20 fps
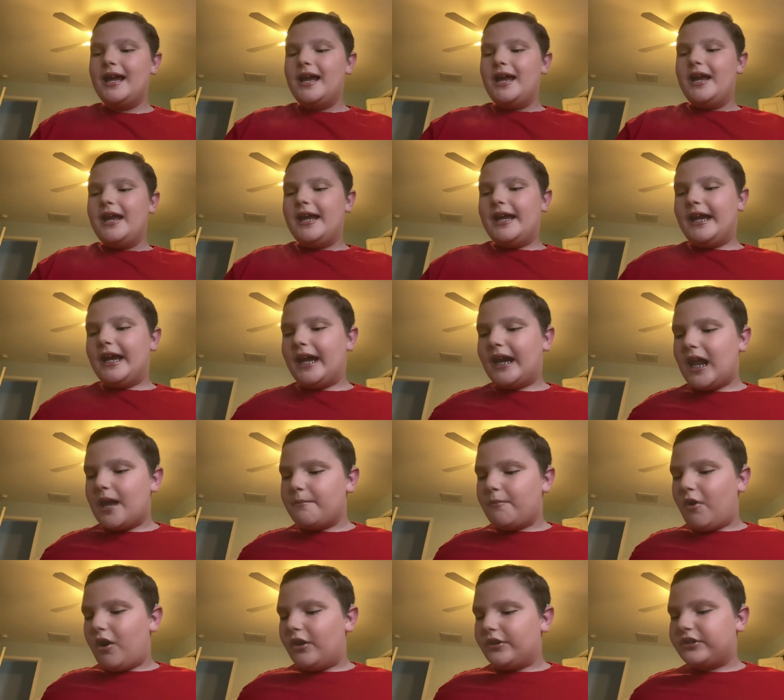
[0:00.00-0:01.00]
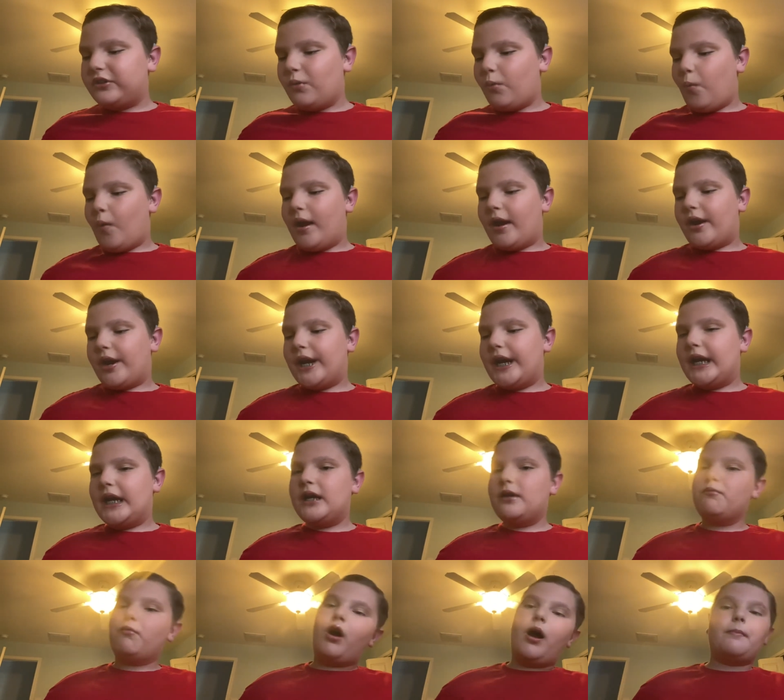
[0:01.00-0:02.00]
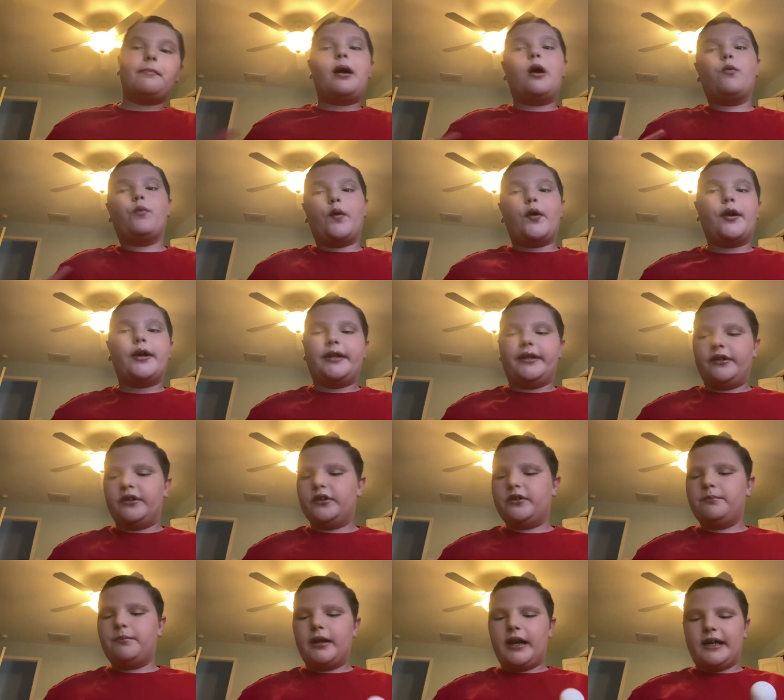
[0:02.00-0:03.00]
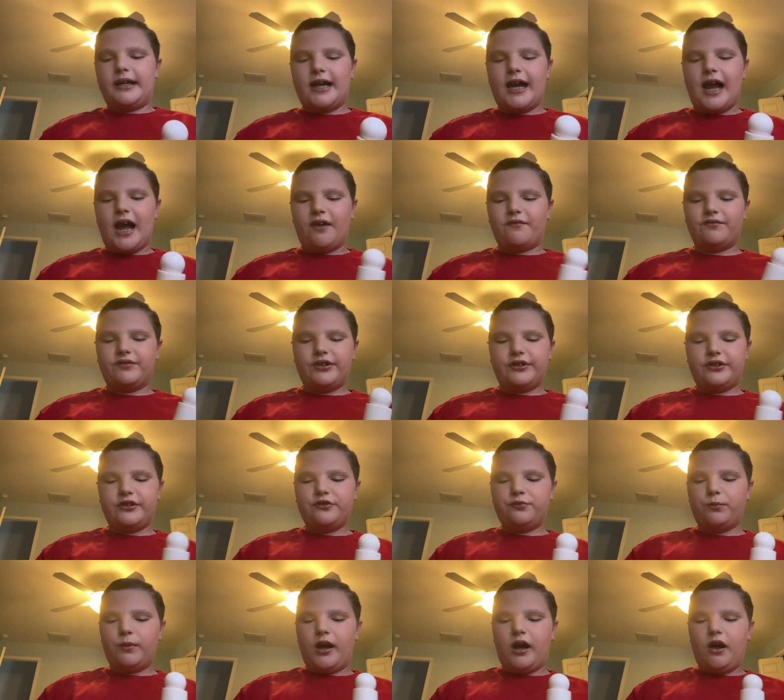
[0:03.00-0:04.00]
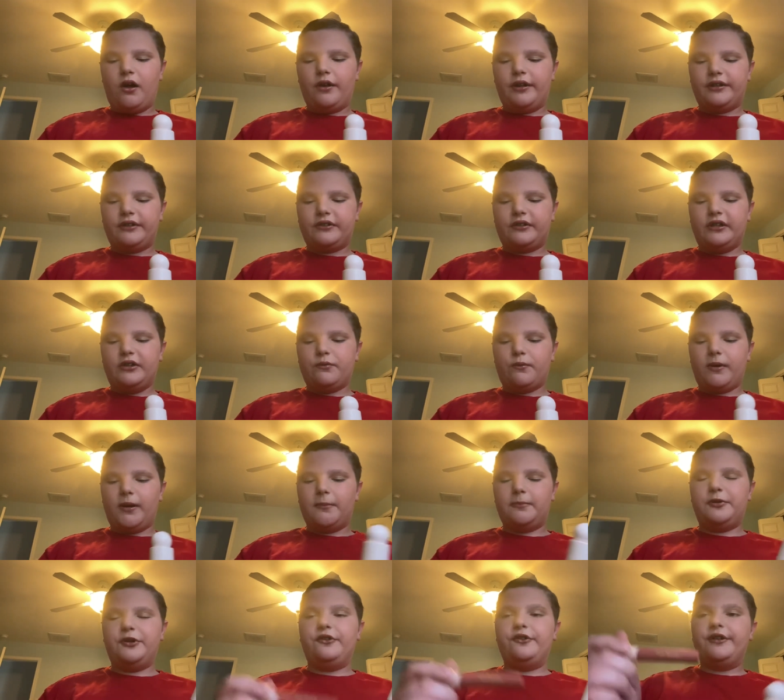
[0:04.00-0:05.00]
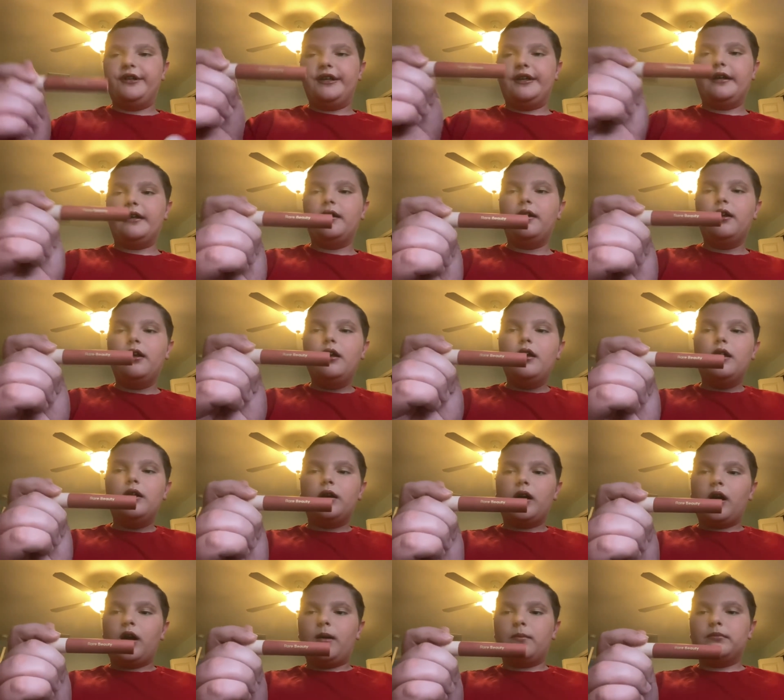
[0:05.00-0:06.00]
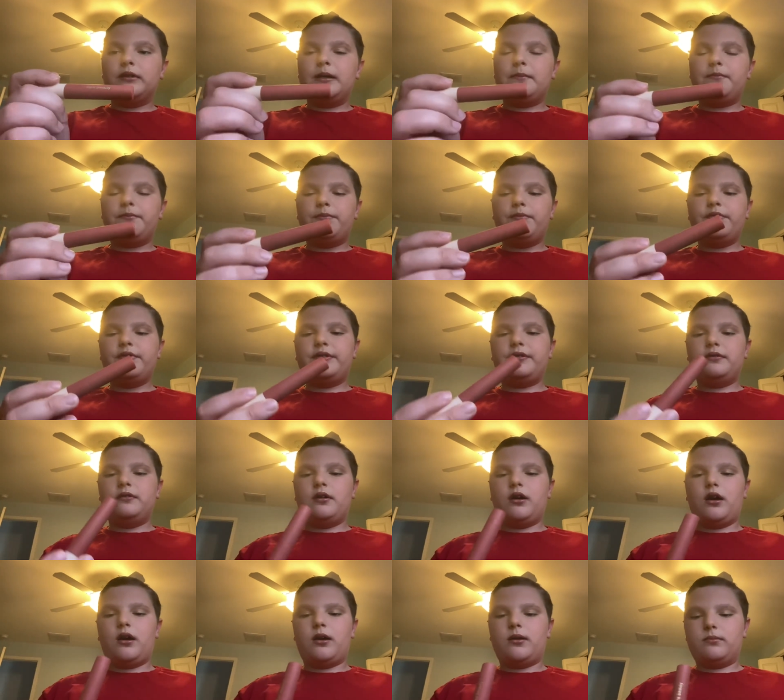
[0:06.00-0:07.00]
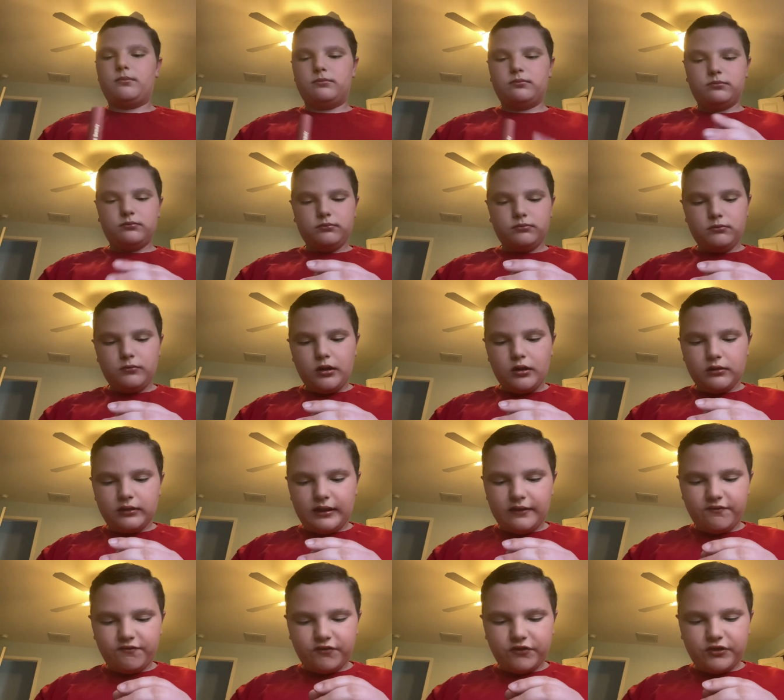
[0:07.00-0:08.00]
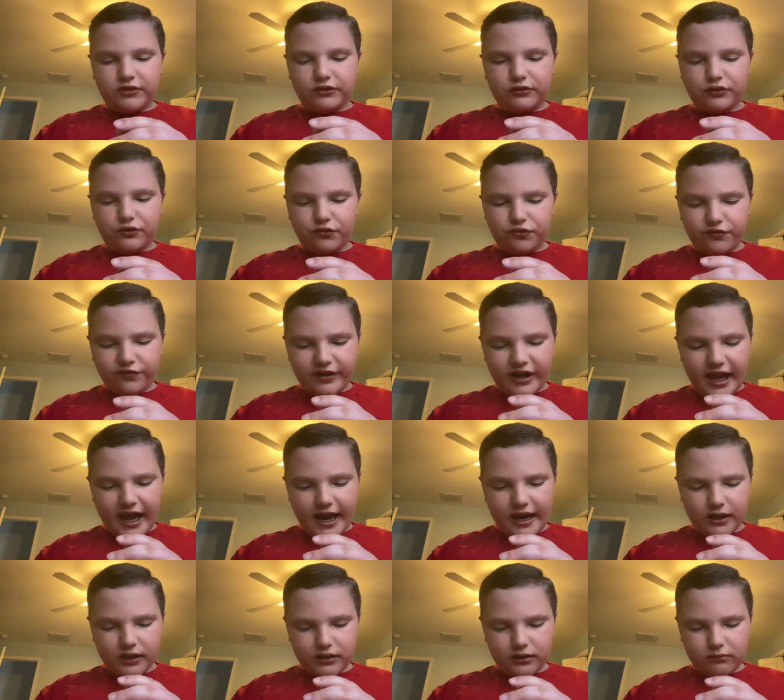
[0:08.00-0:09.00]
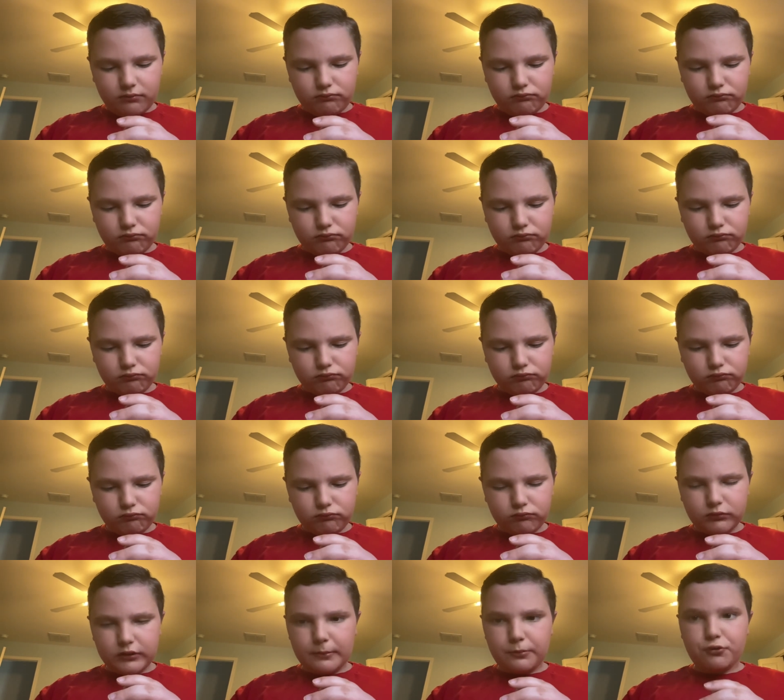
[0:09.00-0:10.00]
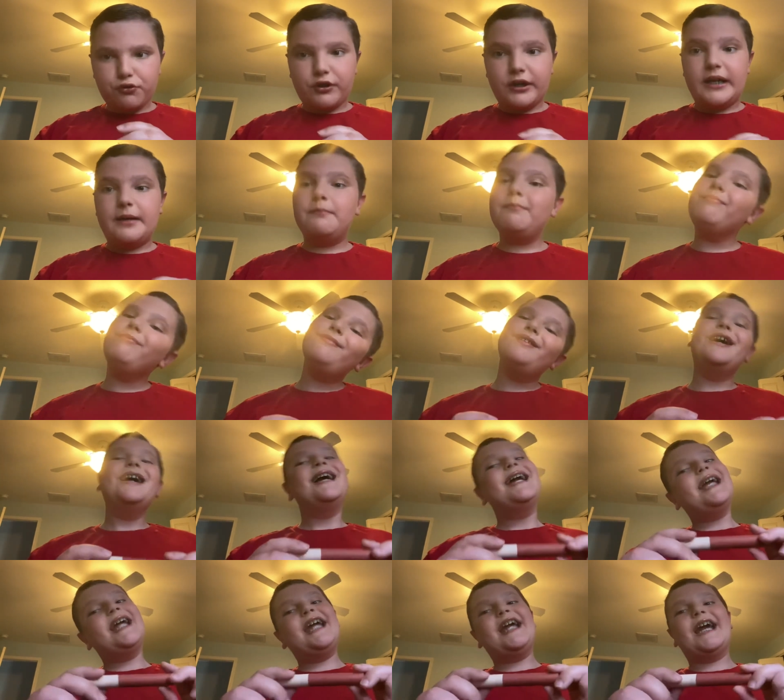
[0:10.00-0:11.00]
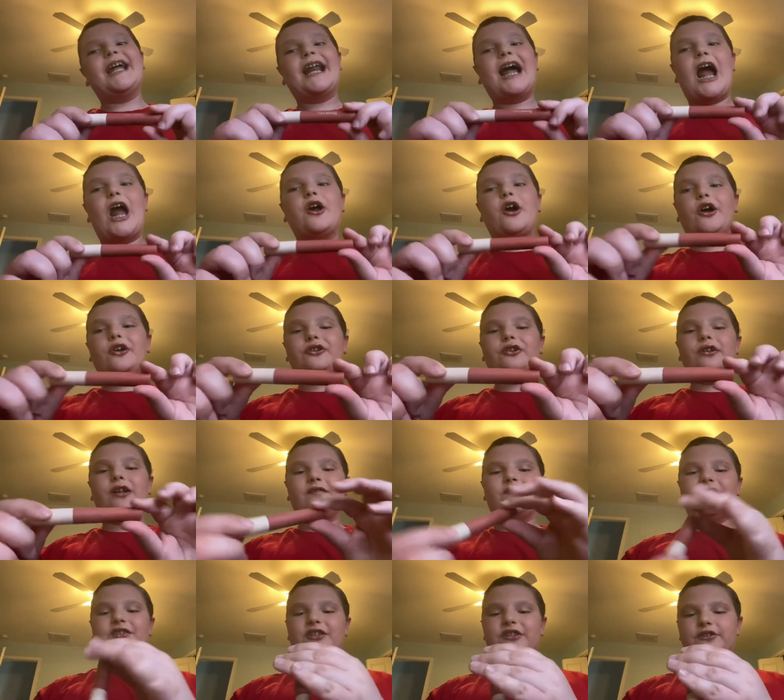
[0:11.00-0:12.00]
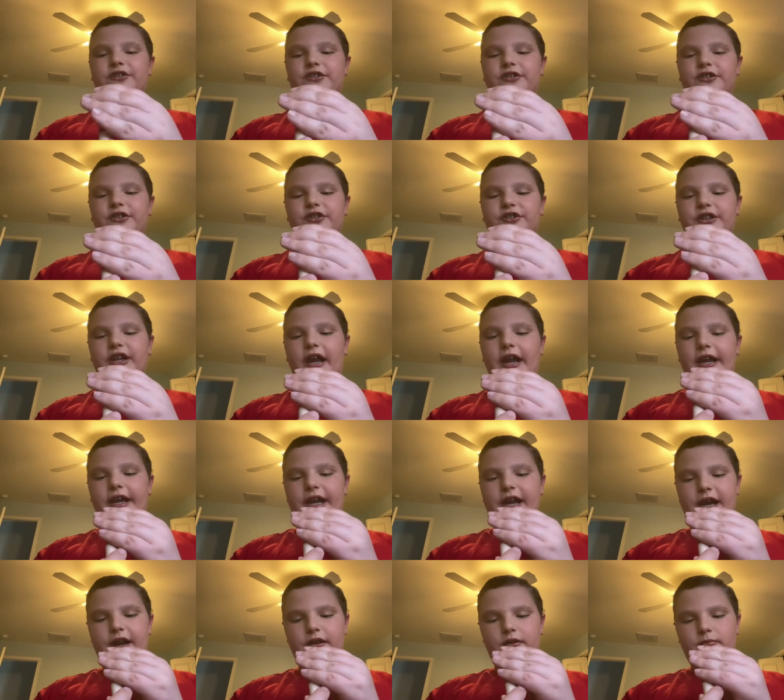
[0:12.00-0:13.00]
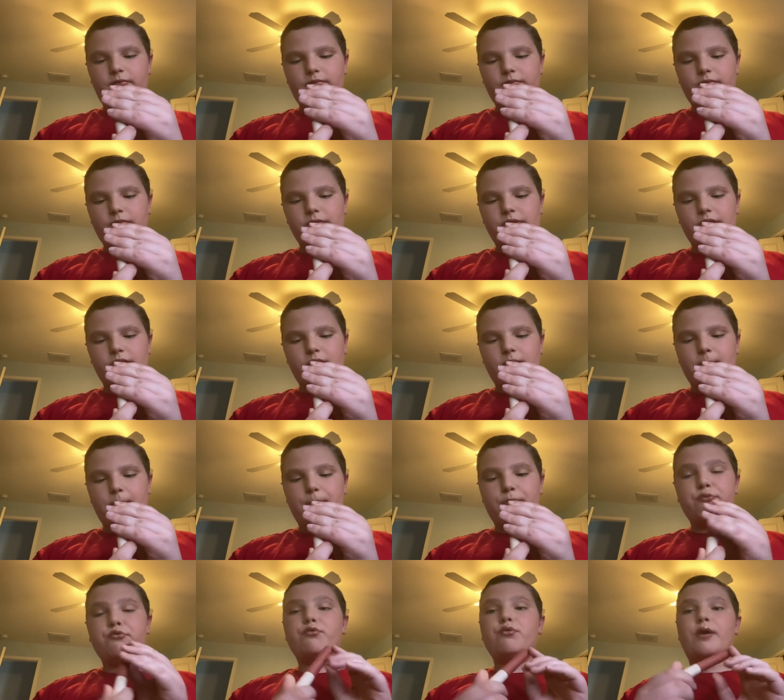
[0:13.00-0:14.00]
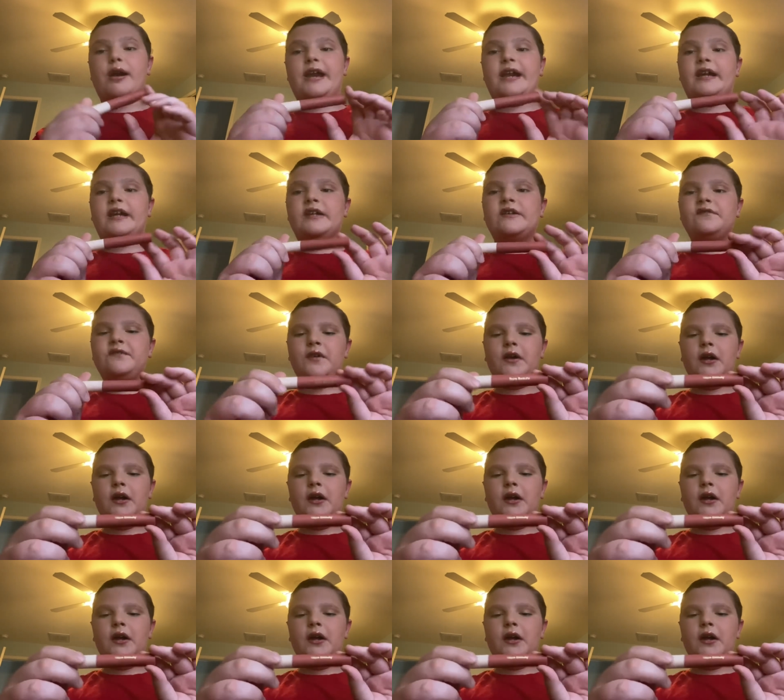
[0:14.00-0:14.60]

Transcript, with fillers: And I'm also wearing, well, I'm not wearing this, but I have this as well. It's the Rare Beauty um, lip, um, lip souffle lip cream. And I also love this. It's in the shade Brave